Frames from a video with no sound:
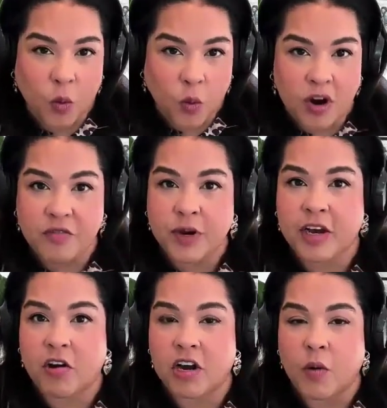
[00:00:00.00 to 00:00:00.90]
What have we
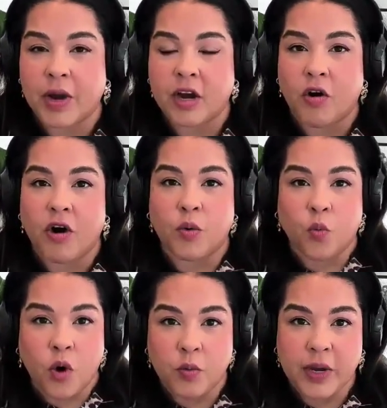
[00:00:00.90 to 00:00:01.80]
got going
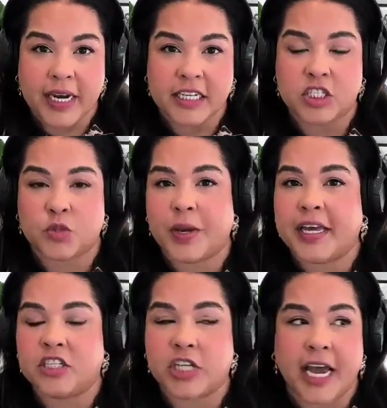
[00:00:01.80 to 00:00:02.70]
on? What do we need to
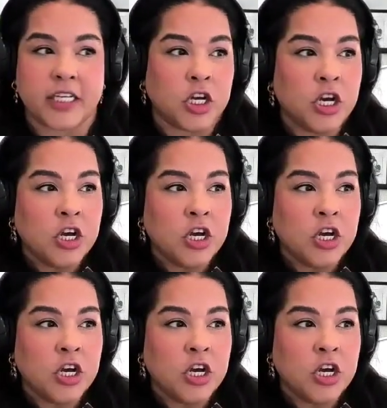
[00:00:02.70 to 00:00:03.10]
tweak and change?